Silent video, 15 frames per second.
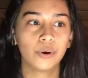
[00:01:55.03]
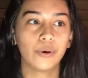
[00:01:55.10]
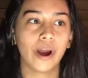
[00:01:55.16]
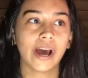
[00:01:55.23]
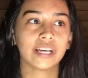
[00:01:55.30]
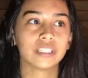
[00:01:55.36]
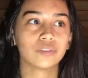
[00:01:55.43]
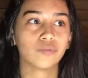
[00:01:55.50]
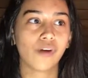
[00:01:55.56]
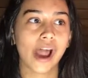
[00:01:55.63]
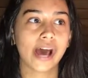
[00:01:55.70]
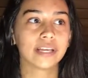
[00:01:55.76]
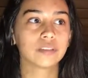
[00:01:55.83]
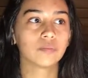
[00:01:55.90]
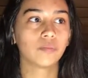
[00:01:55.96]

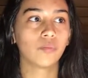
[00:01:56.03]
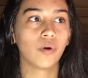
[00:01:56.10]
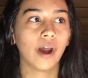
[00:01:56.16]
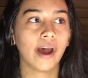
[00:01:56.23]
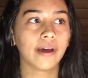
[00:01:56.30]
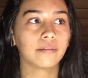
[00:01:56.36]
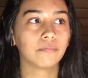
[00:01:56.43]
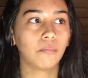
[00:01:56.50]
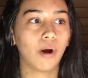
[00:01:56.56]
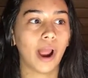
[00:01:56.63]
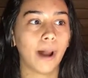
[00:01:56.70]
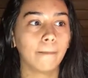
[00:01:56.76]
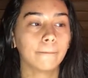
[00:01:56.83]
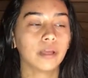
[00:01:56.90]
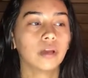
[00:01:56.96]

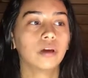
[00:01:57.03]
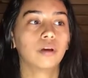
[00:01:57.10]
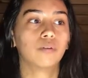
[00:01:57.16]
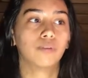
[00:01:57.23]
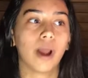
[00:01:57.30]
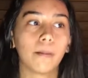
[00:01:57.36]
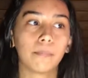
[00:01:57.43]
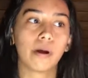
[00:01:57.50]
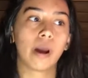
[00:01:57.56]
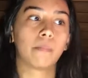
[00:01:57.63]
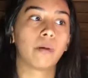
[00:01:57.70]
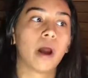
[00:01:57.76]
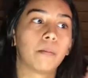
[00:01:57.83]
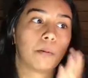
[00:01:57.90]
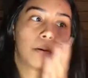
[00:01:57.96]

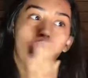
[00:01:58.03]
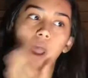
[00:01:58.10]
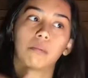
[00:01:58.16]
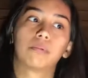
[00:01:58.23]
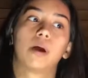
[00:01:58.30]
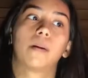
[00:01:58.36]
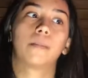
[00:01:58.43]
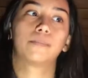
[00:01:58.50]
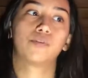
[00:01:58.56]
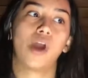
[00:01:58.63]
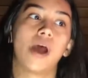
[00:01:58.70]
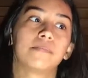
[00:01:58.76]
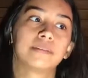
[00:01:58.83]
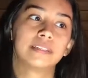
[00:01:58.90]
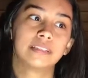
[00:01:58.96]

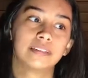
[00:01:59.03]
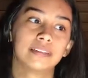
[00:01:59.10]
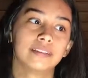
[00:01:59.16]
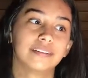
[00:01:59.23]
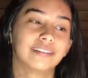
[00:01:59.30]
Rhapsody.